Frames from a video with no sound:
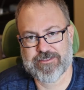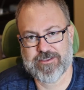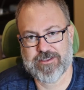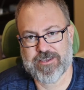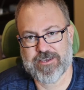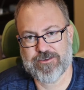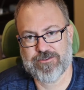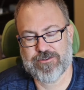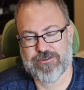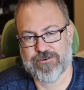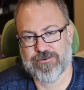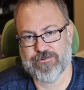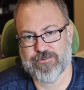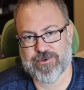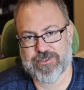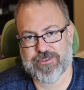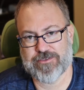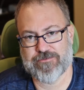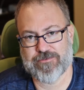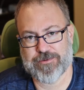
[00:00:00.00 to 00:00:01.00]
an issue
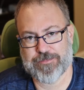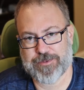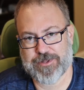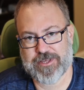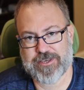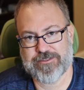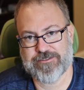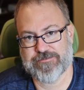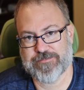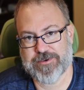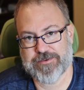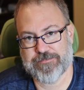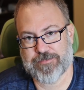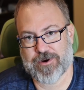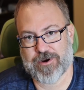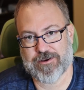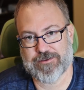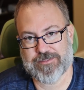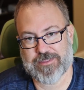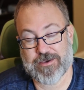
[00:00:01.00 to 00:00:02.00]
with the replacement
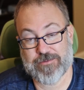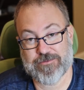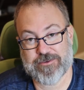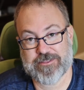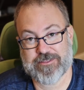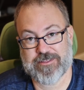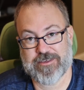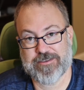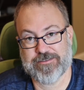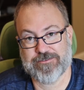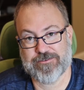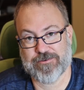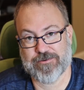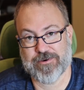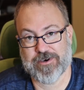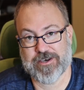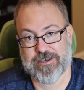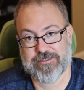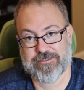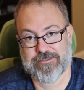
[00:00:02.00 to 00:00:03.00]
part that was sent to
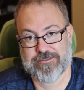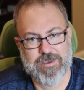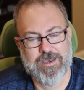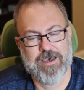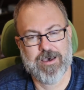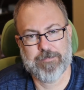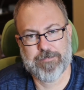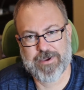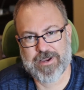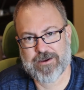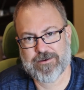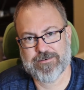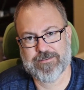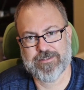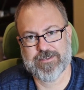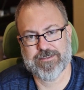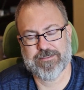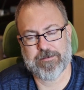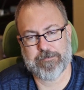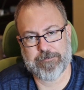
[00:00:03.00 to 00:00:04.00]
us.
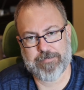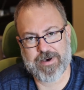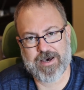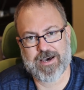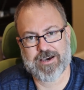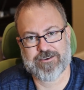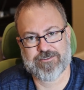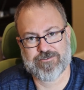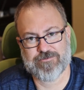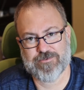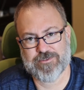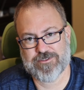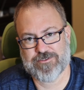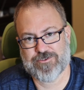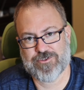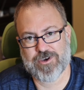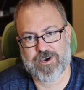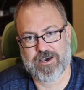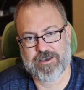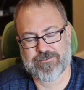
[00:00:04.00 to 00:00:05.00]
Apparently, the box was
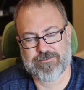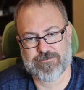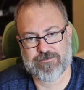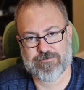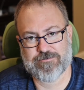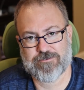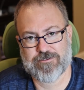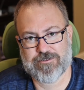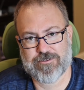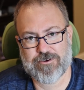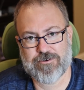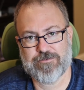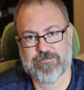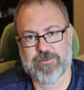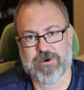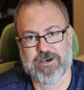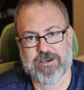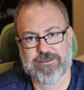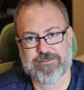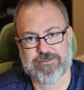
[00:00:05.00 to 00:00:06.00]
jostled so
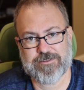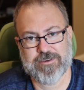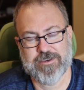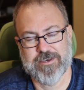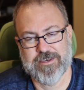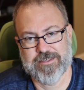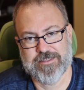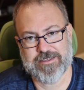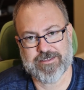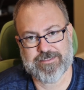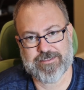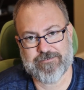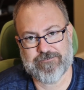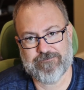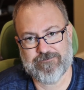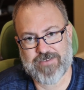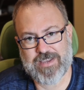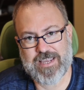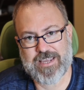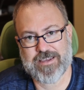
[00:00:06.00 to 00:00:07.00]
much that the
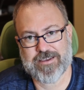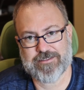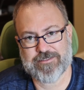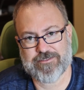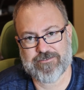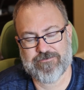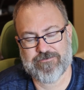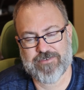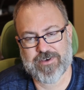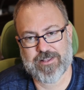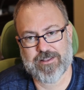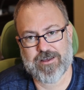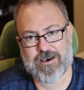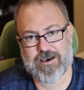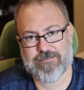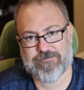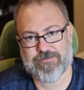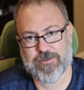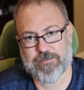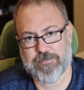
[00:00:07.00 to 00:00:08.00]
fans fell
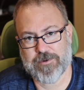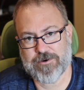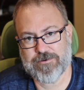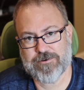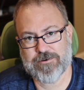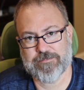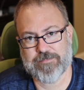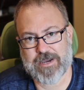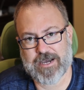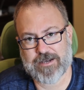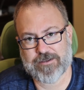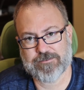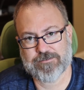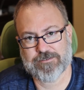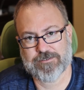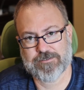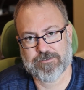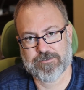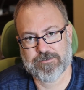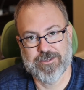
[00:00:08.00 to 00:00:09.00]
off the motor
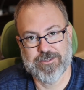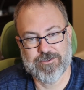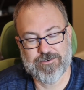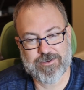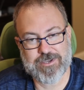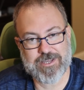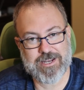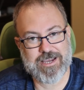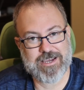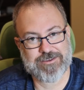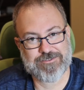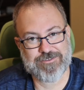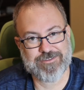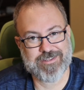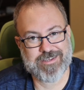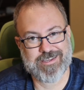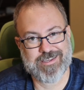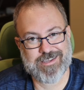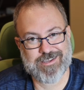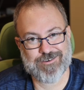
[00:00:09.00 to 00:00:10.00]
mounts. You could
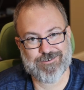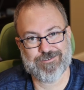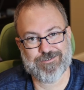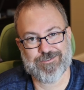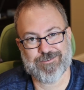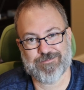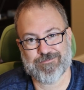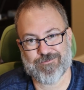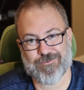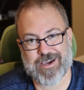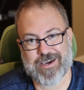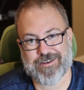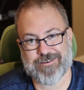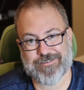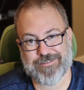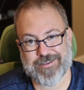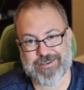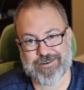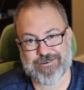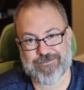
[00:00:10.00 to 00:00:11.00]
actually hear them
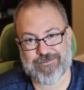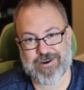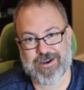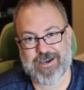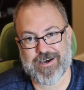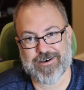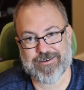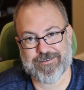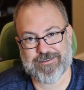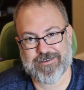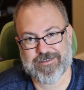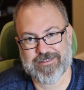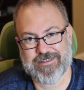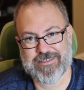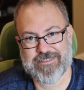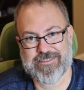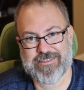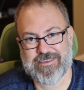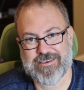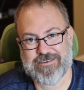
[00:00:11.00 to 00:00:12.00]
rattling around.
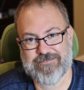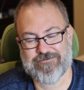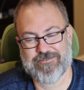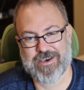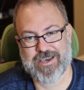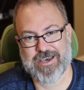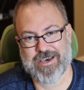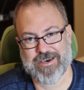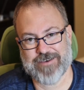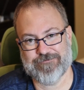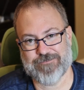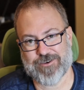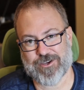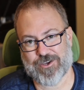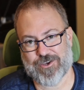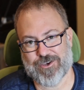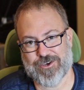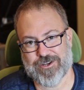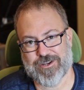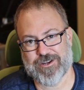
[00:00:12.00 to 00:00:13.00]
Let's see if I have a
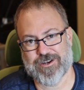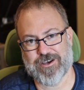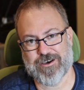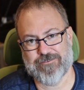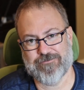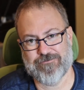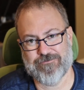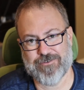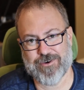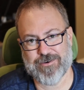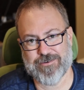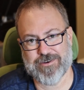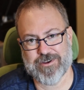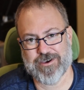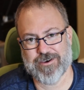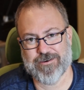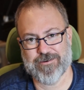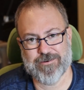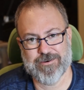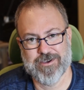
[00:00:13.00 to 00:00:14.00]
good enough
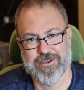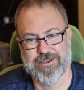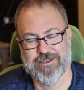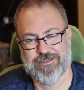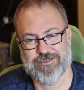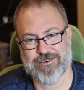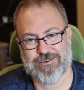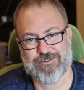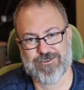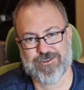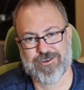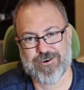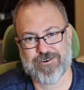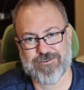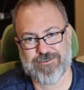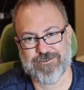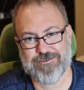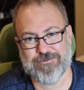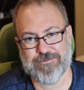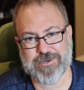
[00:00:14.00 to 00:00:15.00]
photo to show
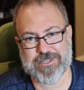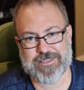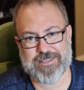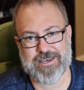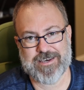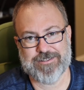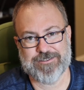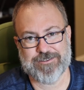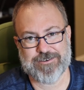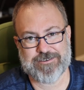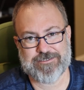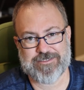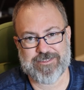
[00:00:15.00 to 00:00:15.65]
you what that looks